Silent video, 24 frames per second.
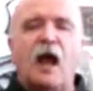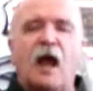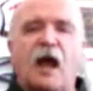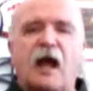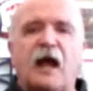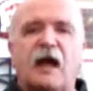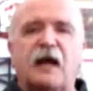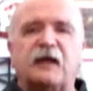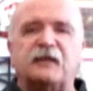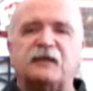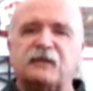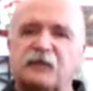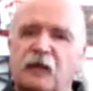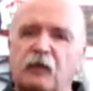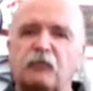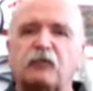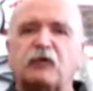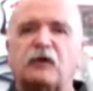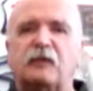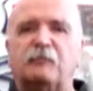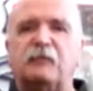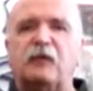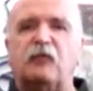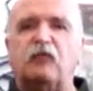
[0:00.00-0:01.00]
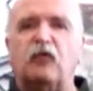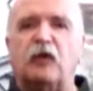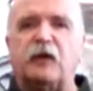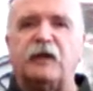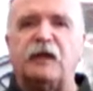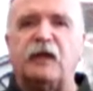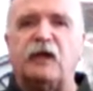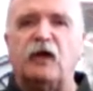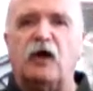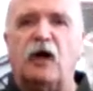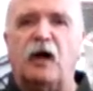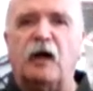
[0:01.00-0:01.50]
And today we're going to be
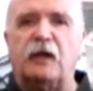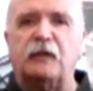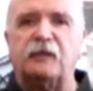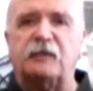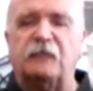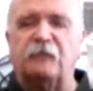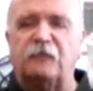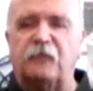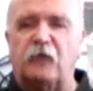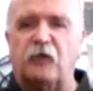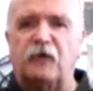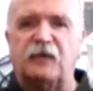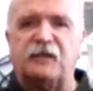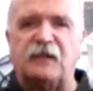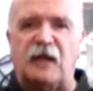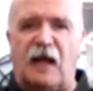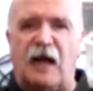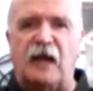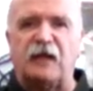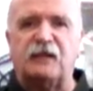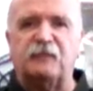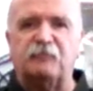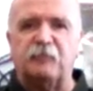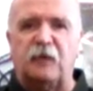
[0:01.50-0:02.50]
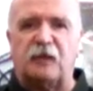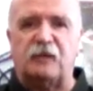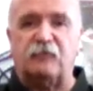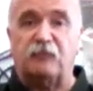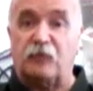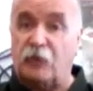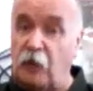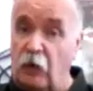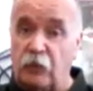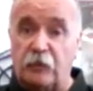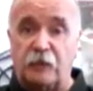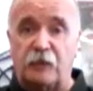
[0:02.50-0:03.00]
working on some various aspects
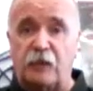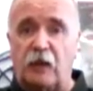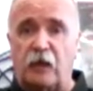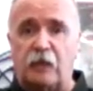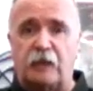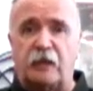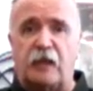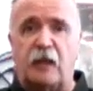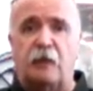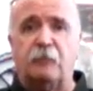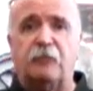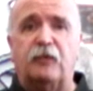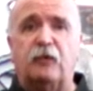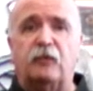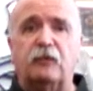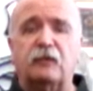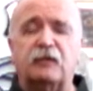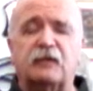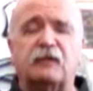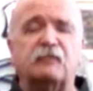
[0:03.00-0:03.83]
regarding the art of Kempo,